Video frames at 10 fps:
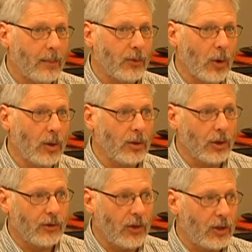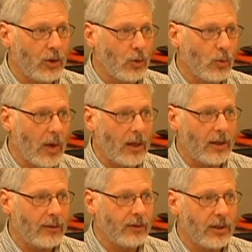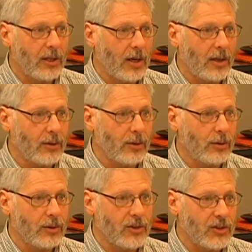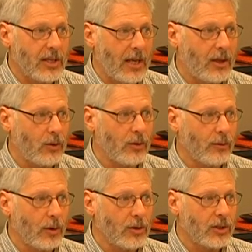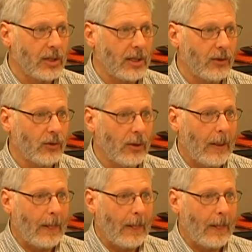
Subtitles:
So it looks at you relative to the other state universities.